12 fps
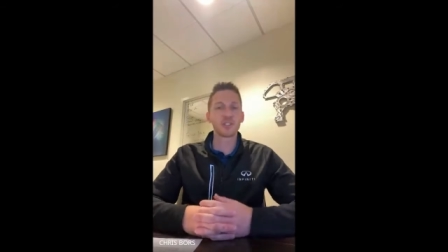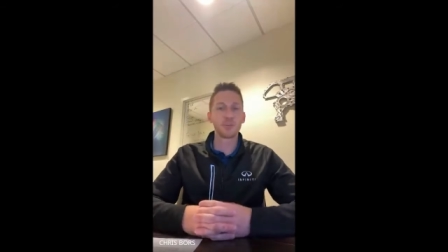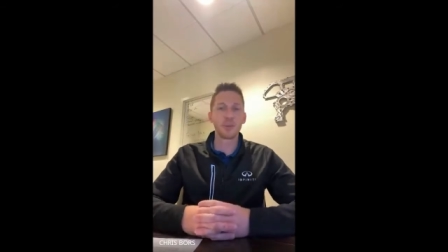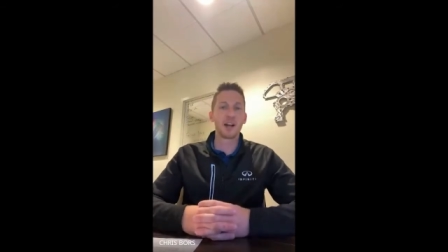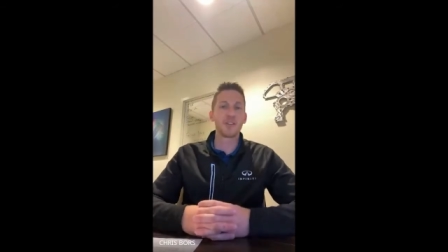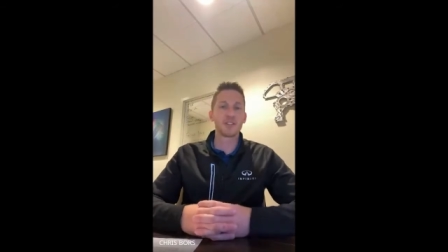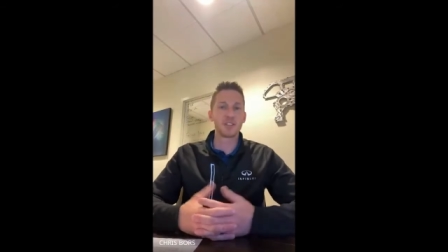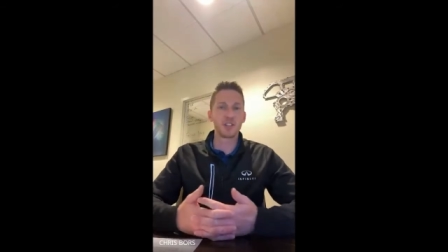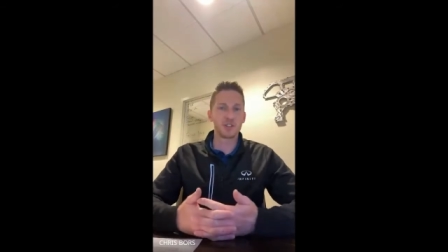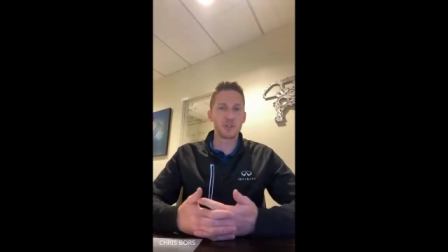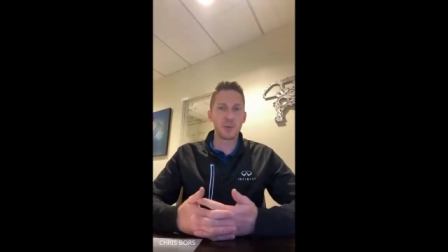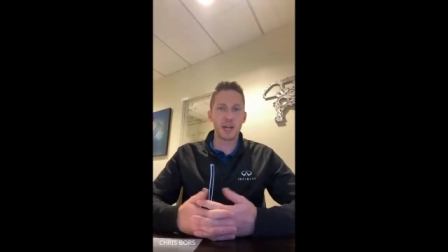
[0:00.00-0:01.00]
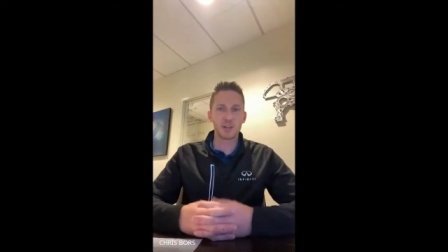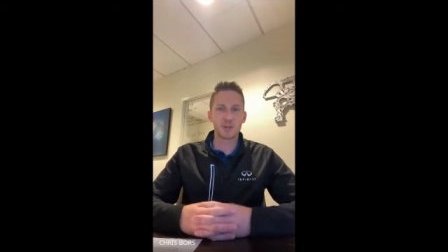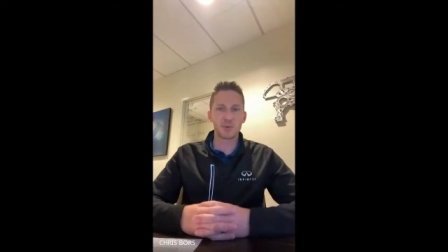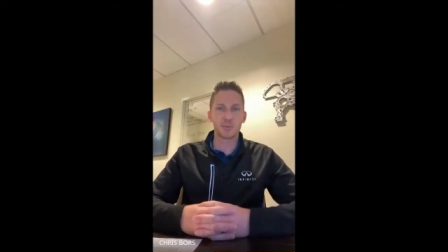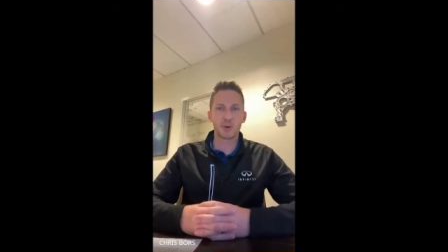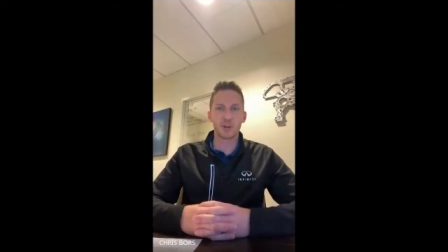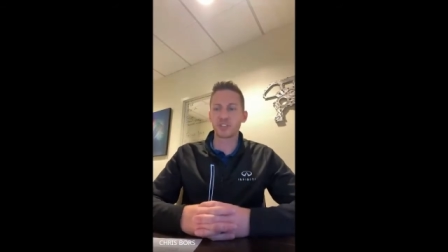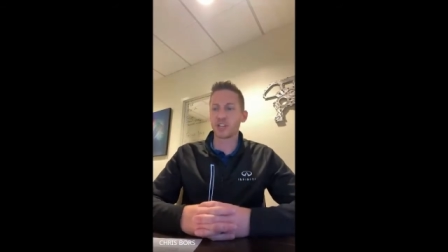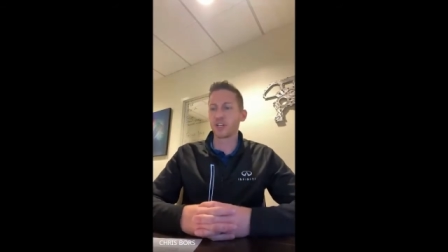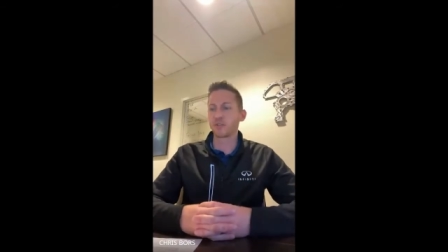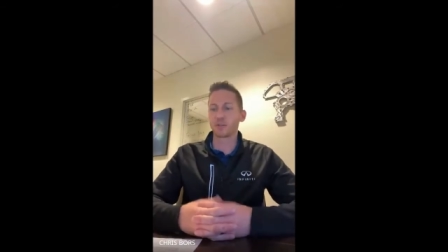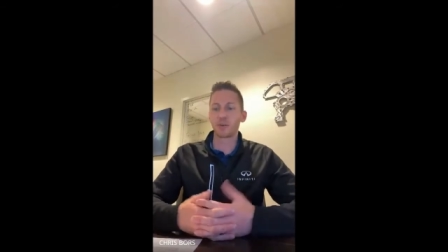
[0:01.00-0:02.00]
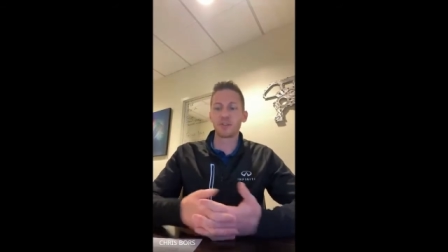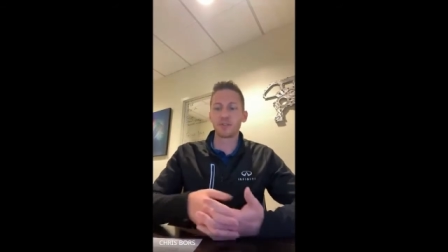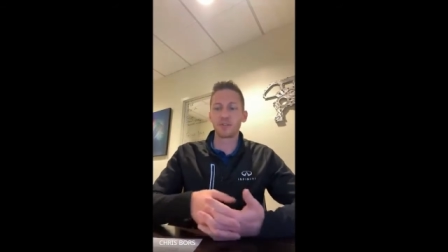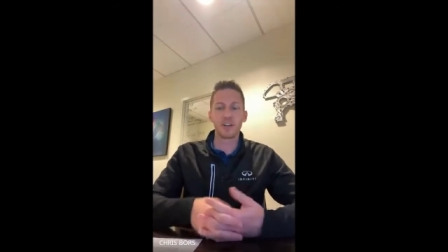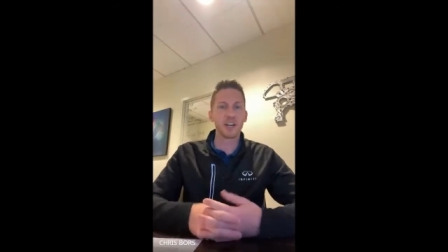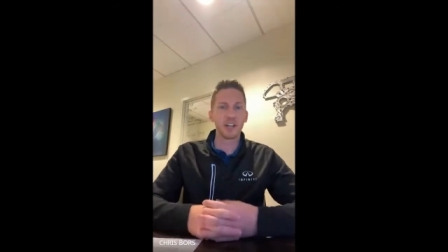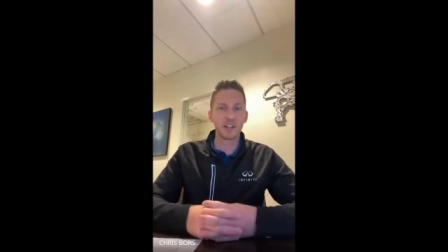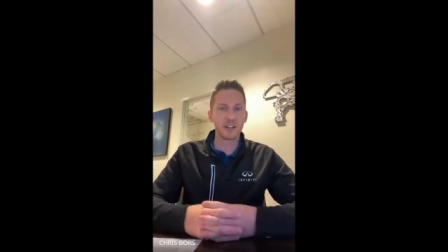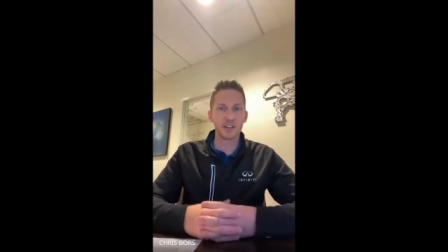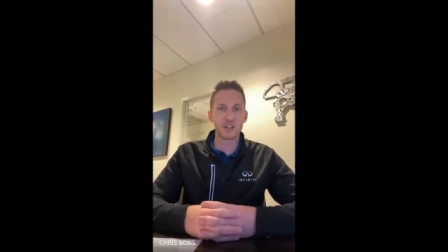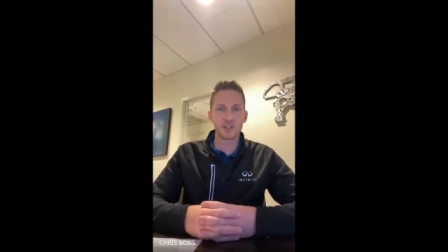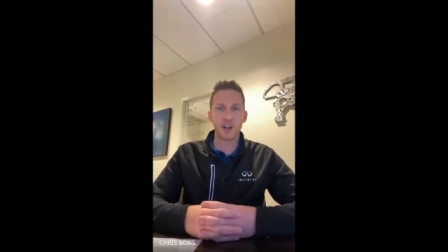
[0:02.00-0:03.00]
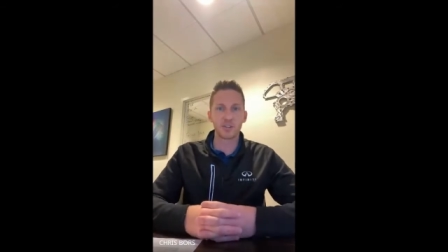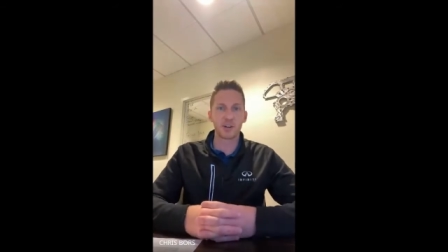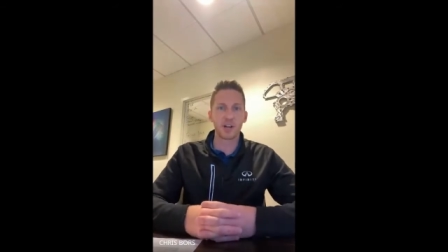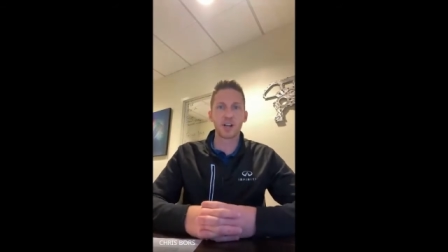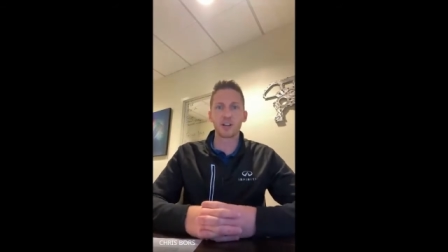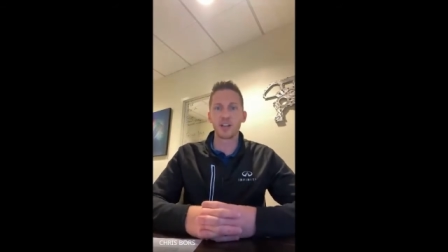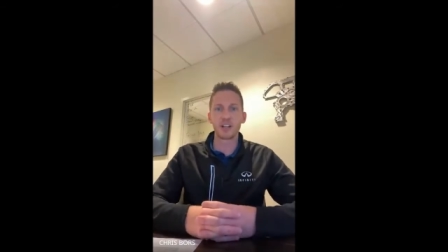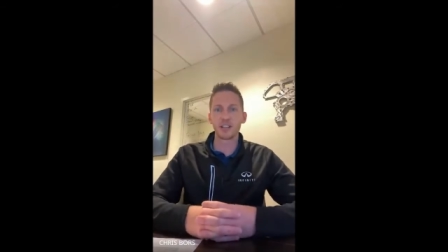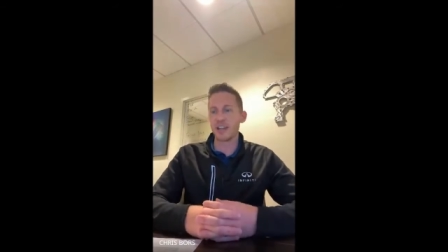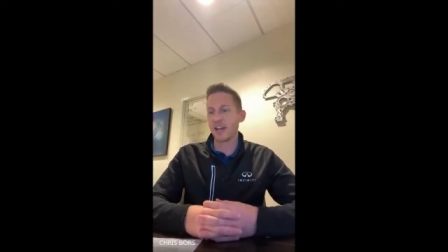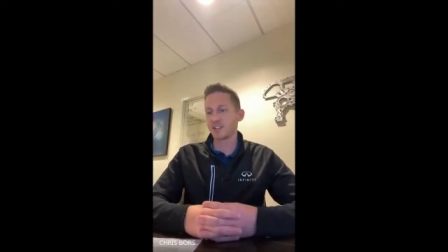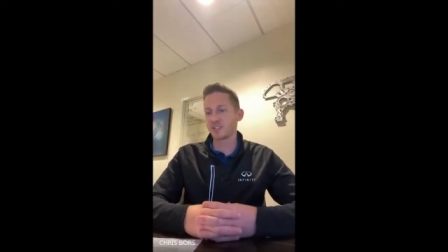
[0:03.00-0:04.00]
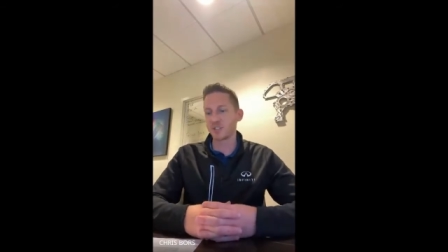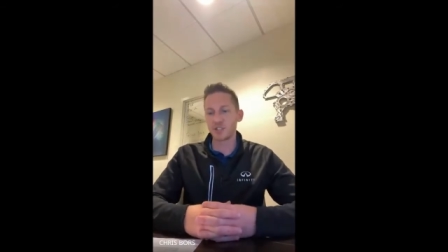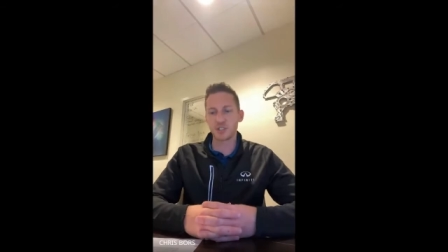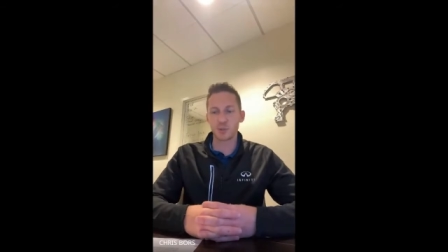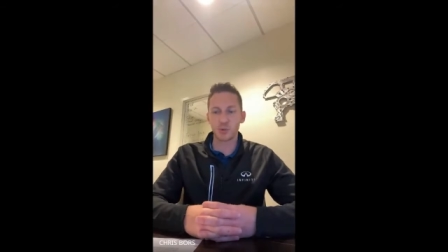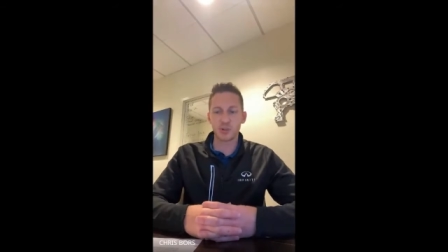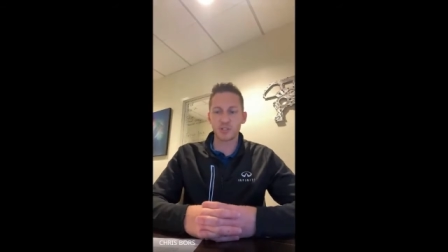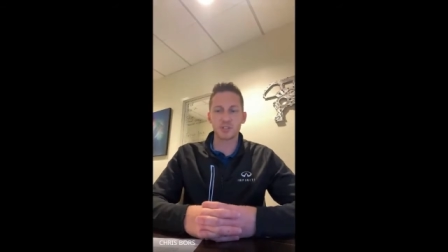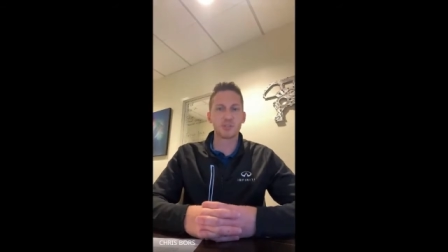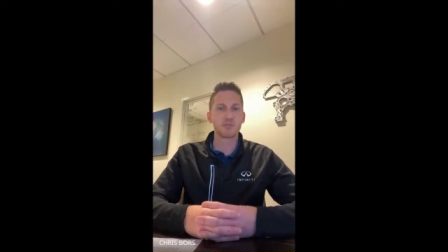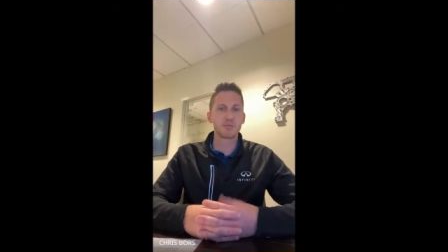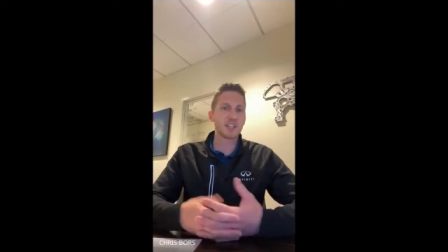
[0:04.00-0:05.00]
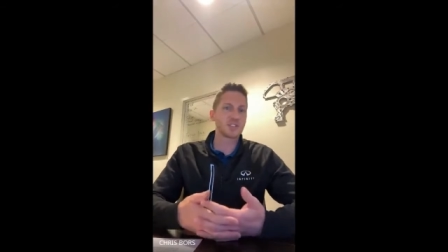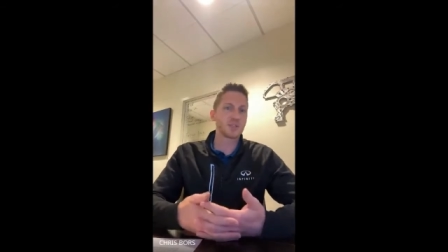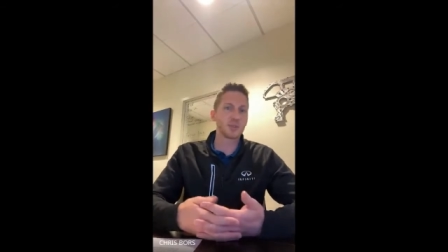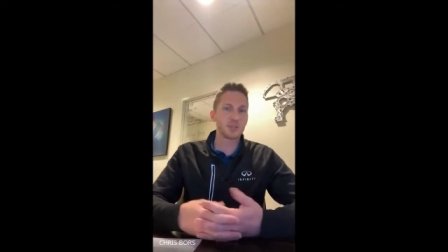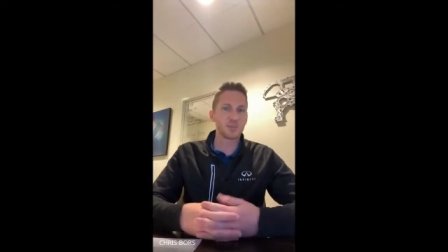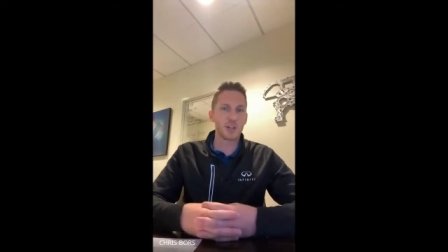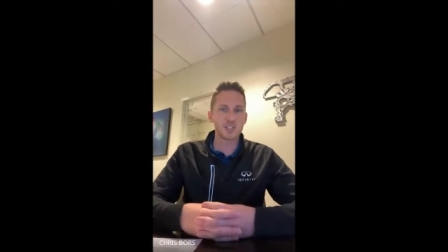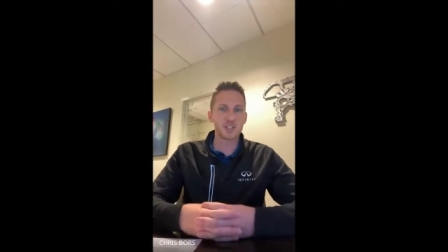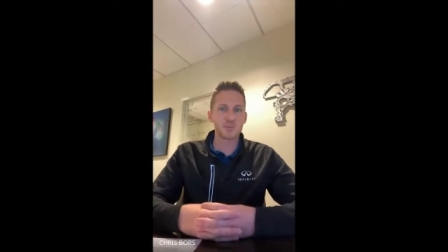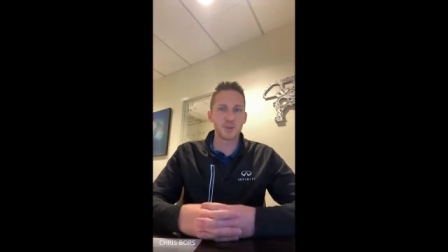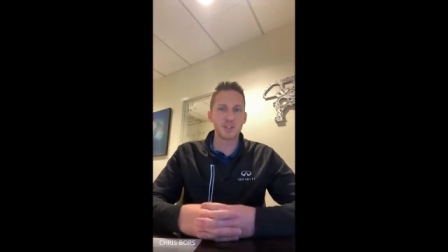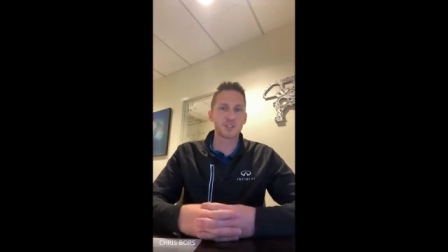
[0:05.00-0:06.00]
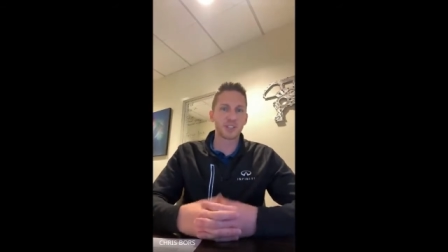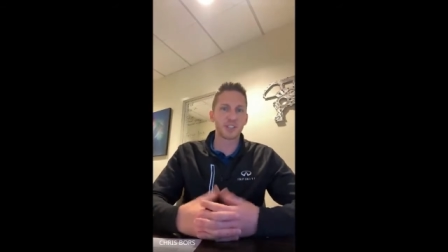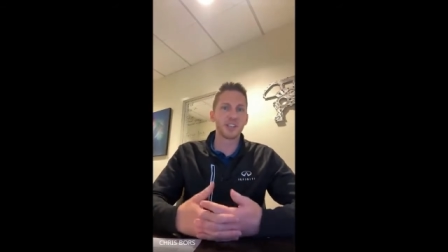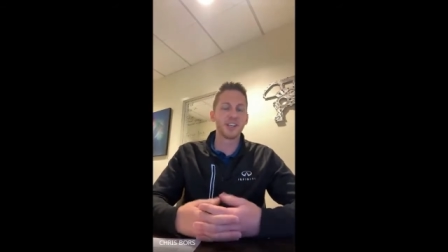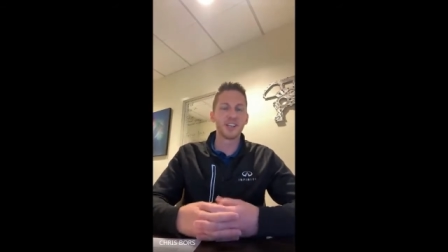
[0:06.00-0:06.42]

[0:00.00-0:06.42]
I mean, obviously, there's the management perks. I get a free Infinity to drive around in, and gas and insurance, and that's always a plus, especially